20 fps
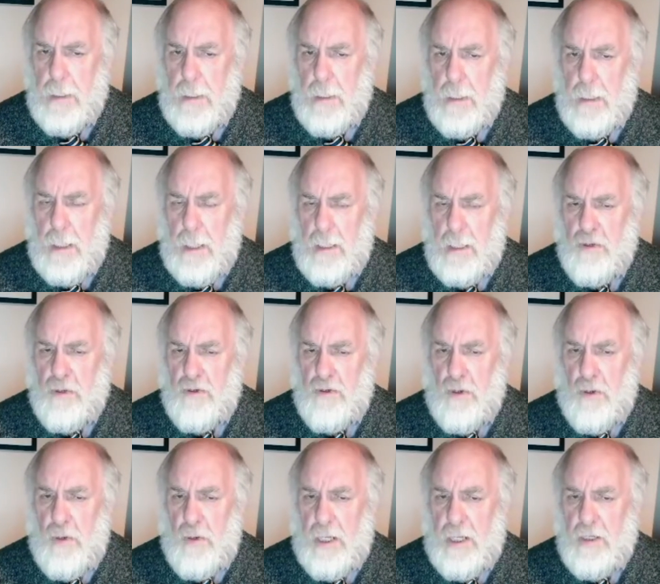And as
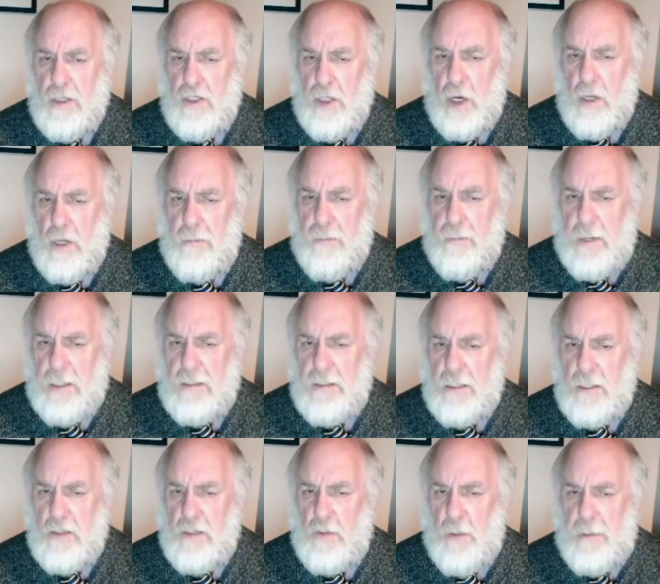surely as God
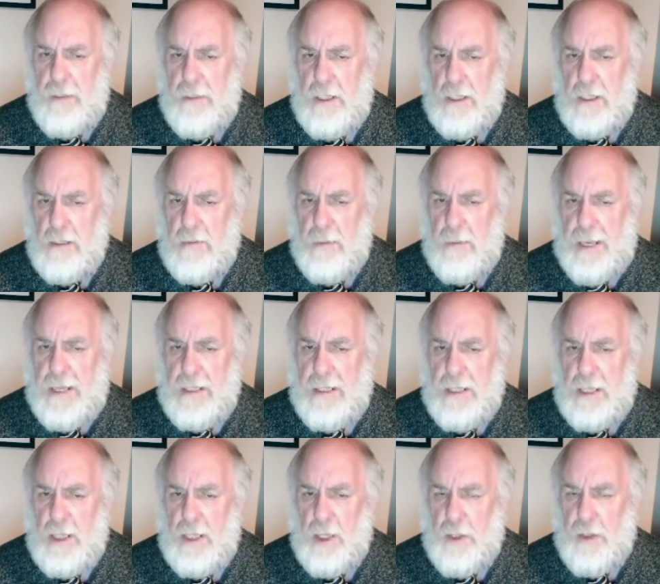places women and men
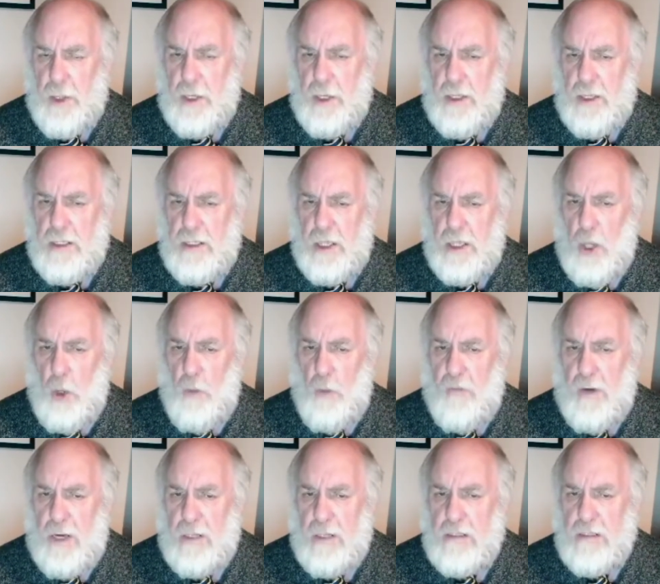in authority over
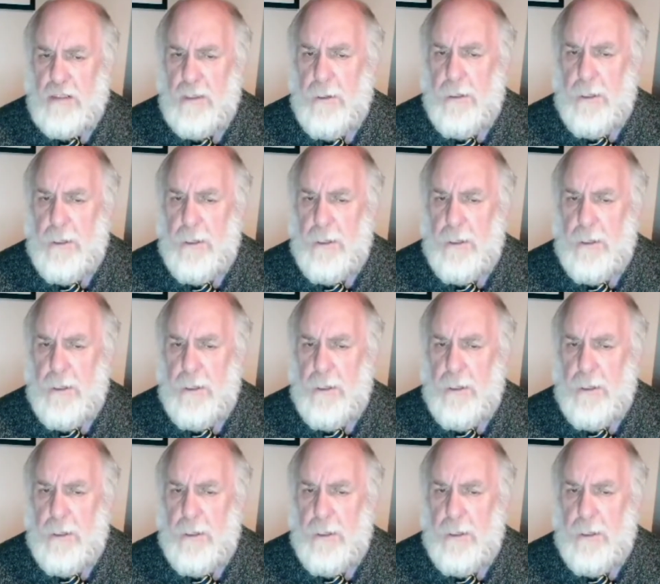us,